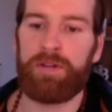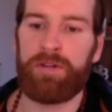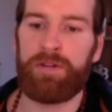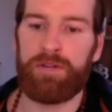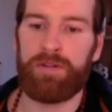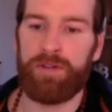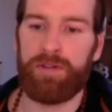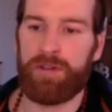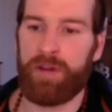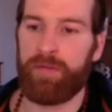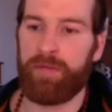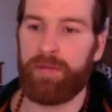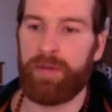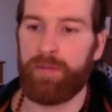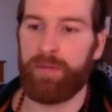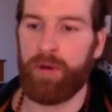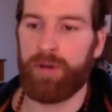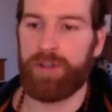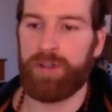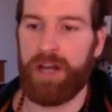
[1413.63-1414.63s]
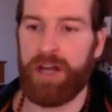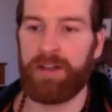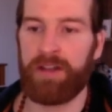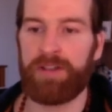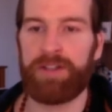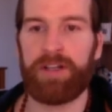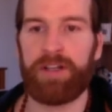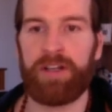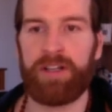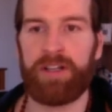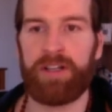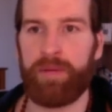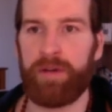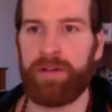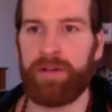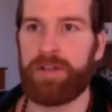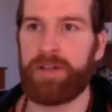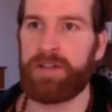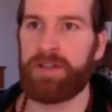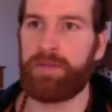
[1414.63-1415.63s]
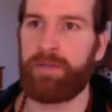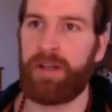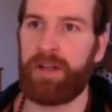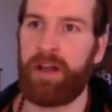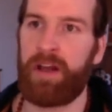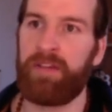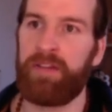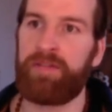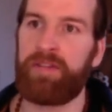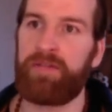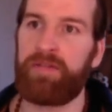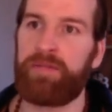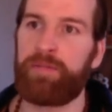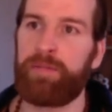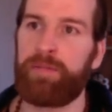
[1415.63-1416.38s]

so the most challenging experiences in my life have